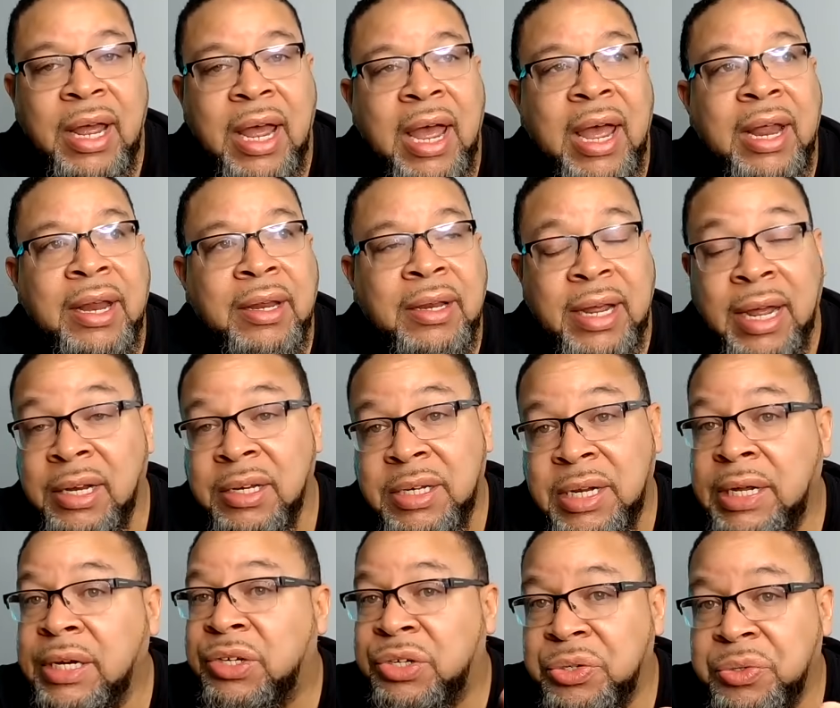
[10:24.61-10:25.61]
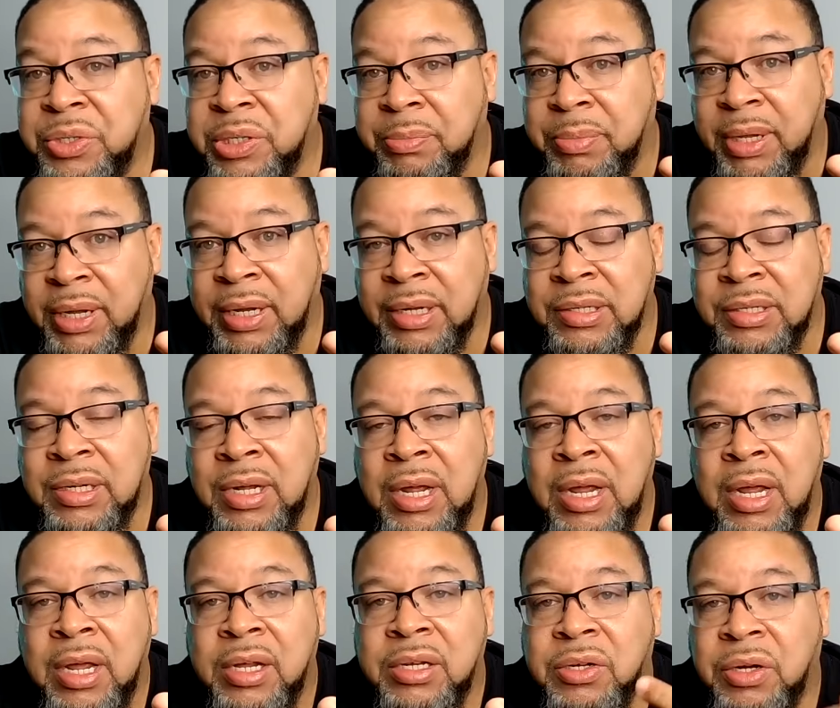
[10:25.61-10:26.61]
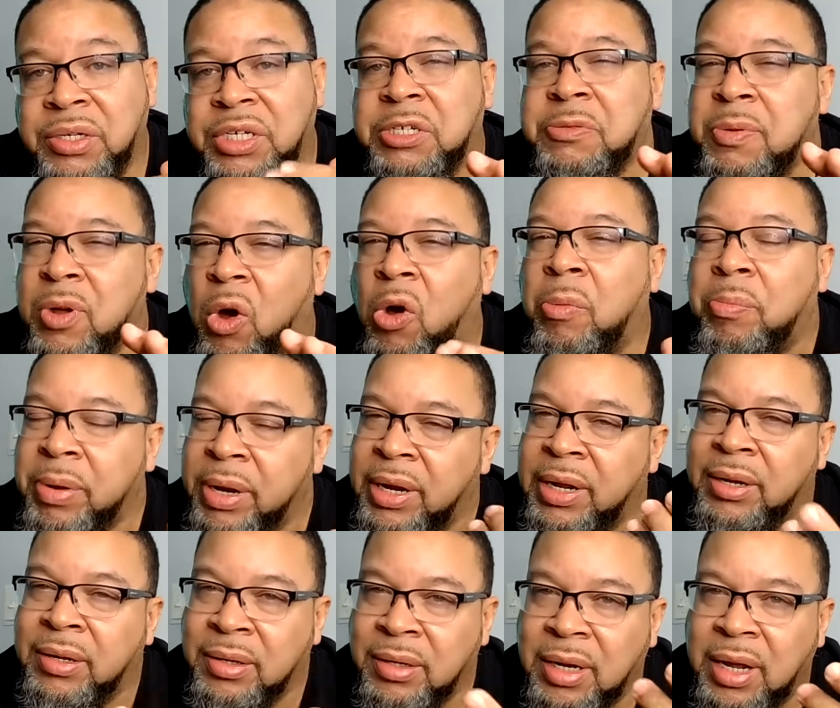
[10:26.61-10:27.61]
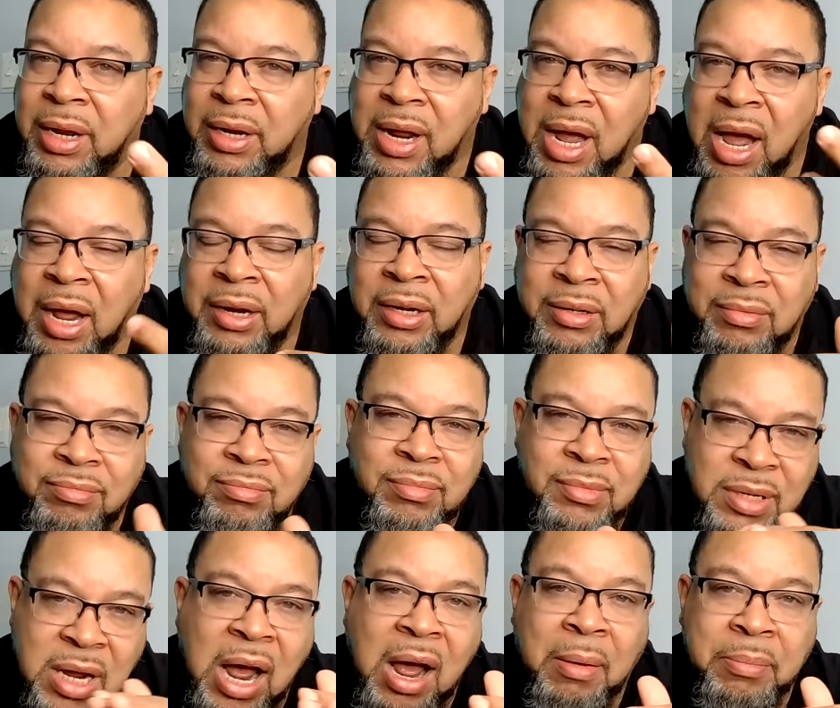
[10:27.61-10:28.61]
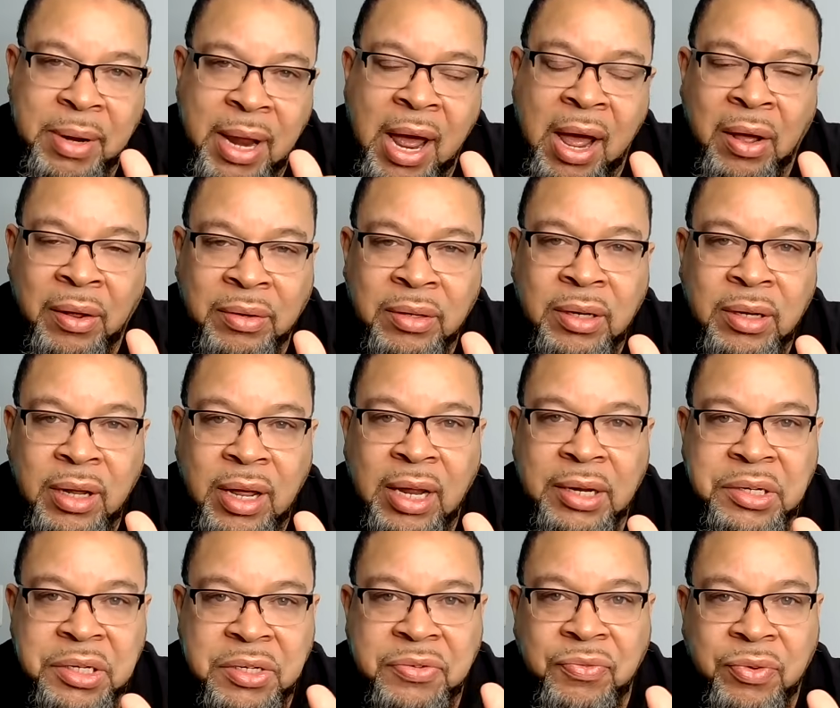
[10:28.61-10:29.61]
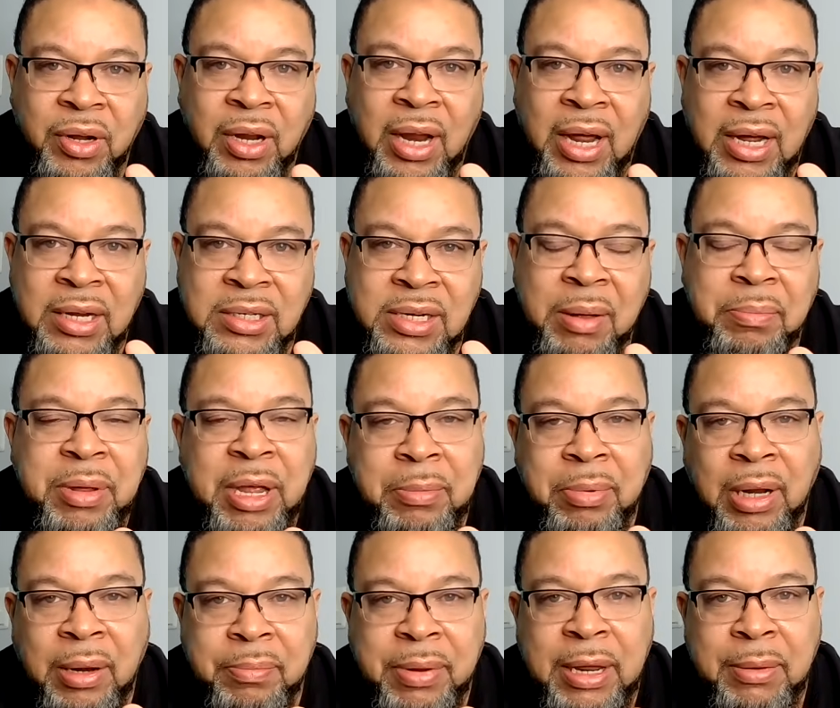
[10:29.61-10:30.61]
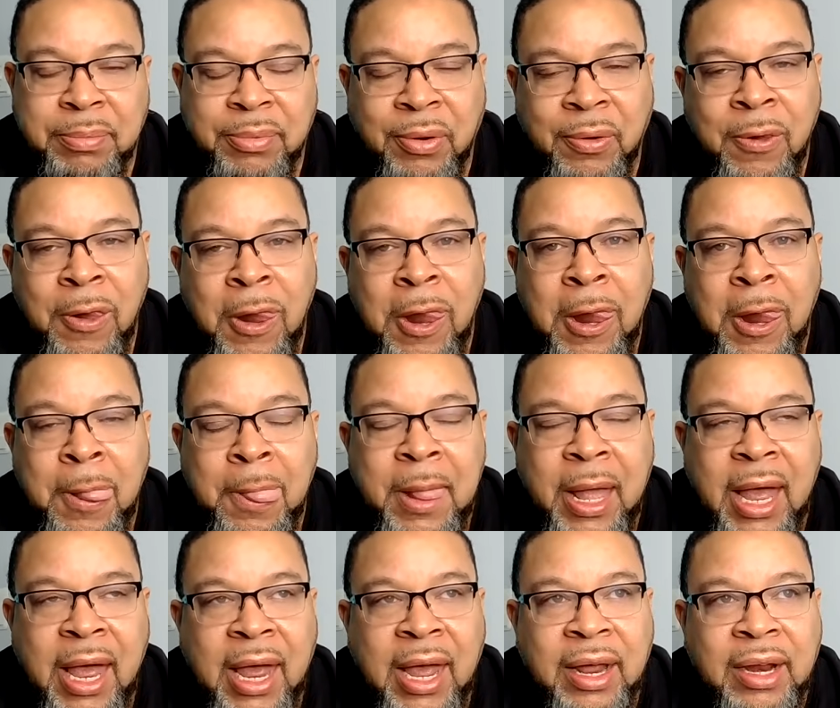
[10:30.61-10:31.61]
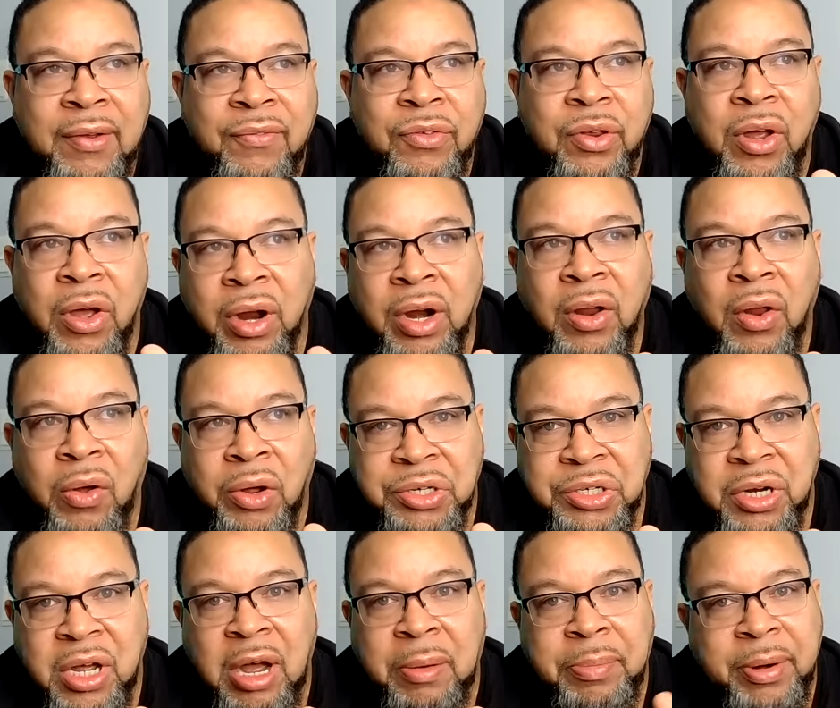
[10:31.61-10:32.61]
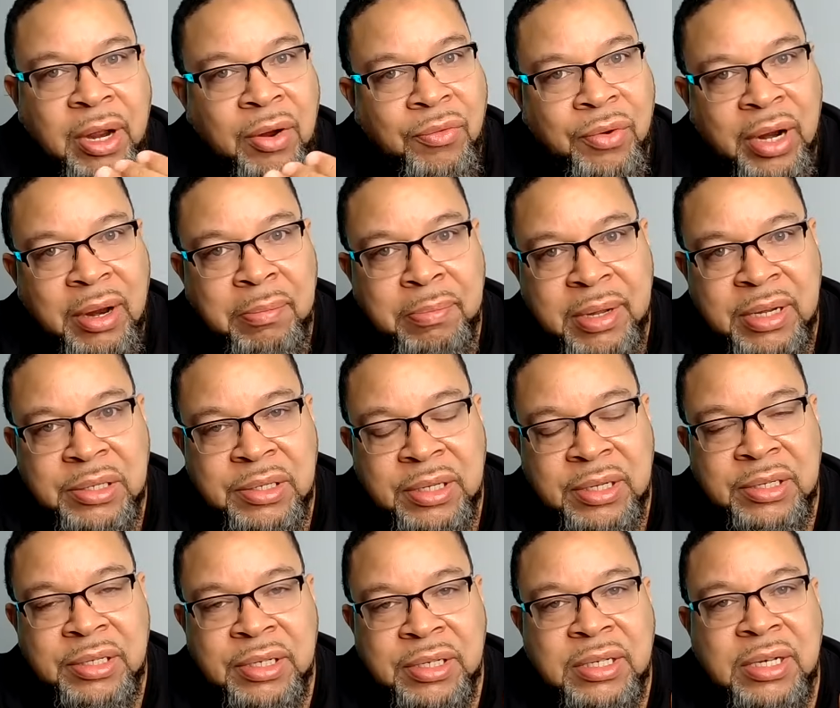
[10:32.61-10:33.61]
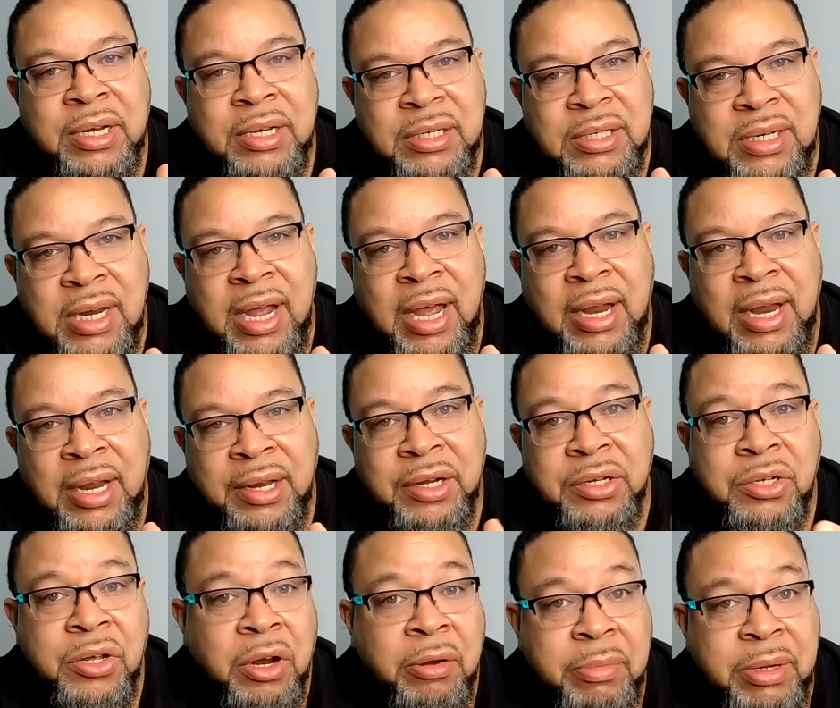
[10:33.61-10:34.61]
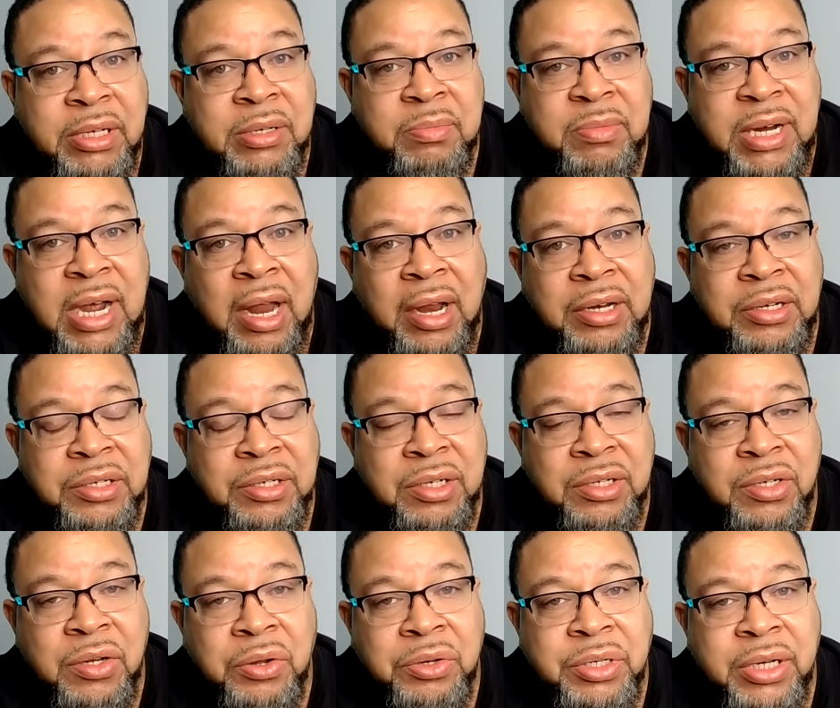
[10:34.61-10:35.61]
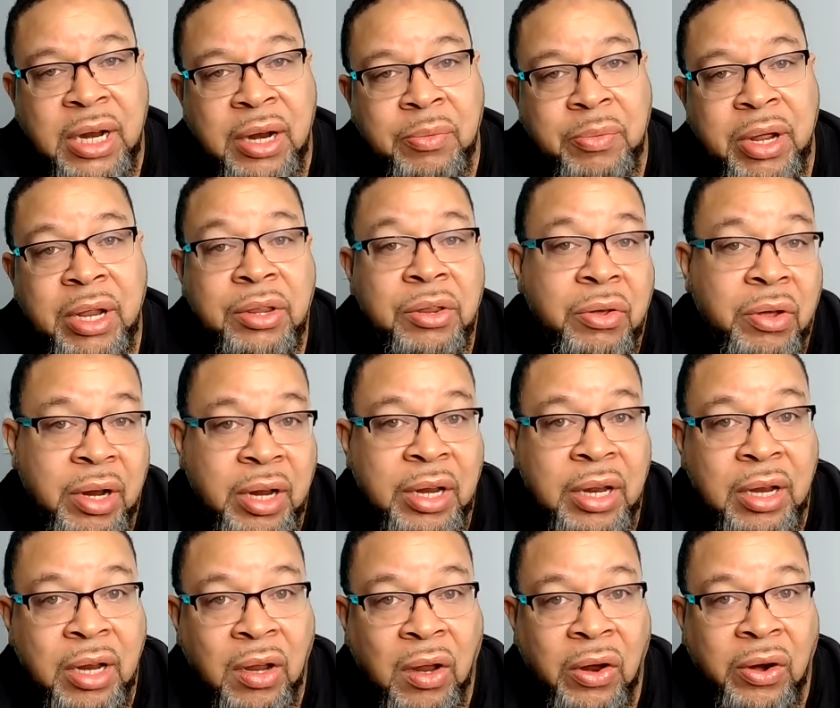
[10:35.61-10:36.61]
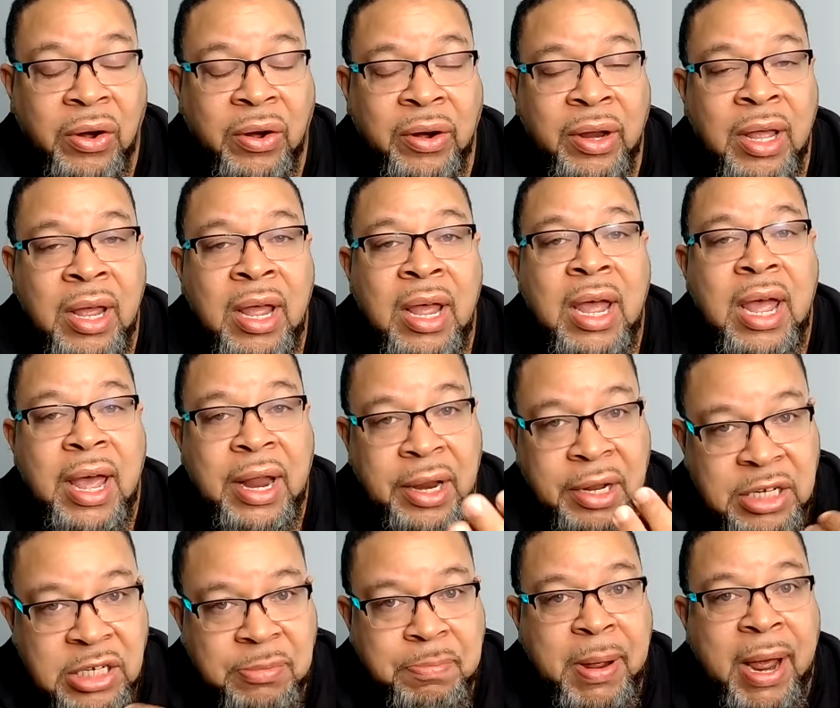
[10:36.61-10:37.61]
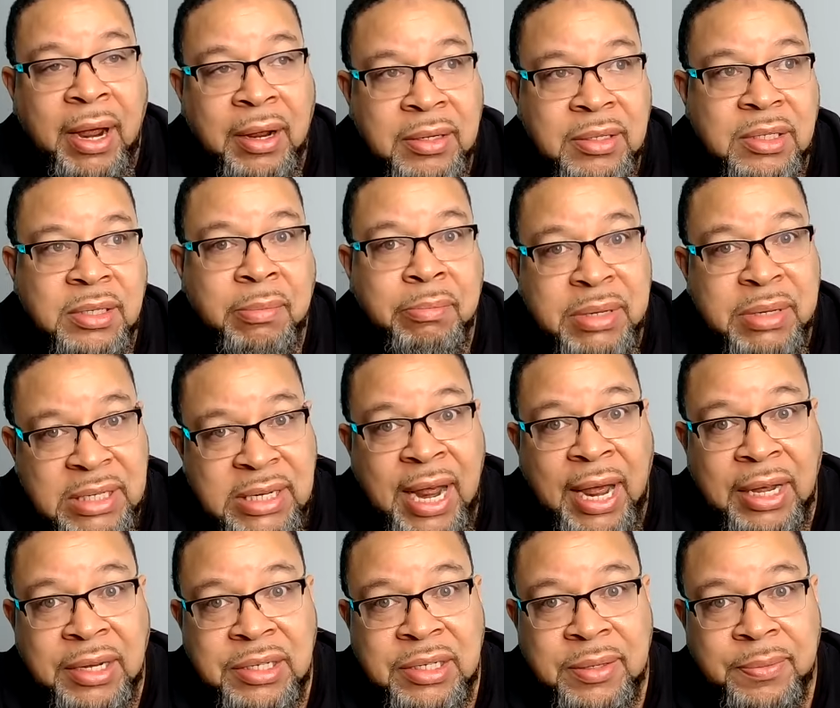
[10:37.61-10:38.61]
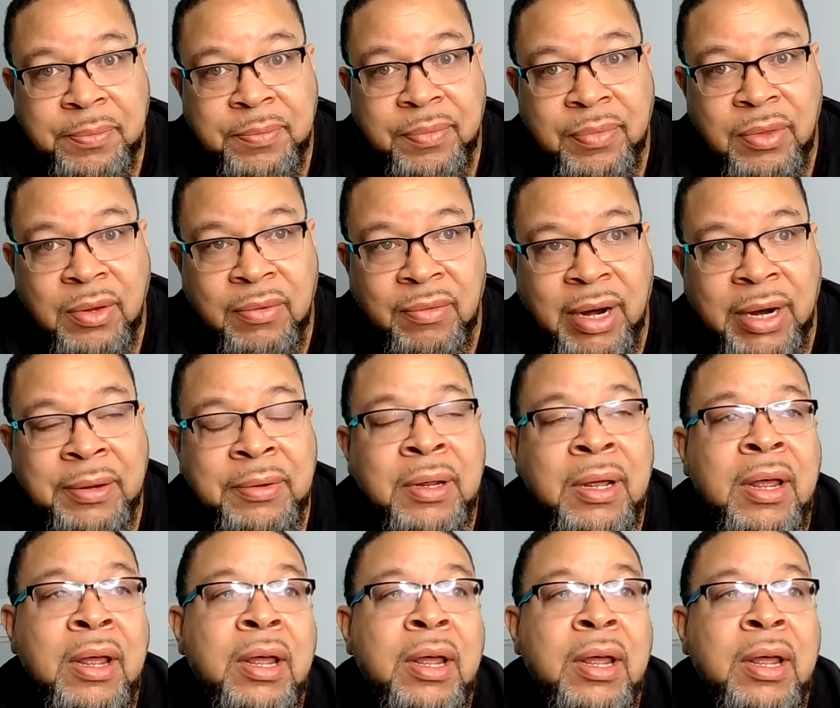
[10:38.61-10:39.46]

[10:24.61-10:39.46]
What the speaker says: And can teach you some things. So just be open and kind of calm down and just realize that people are people. And if you're going to launch a company and run a business, just understand that there's going to be some challenges associated with it, and you're going to need to learn and expect some mistakes, right?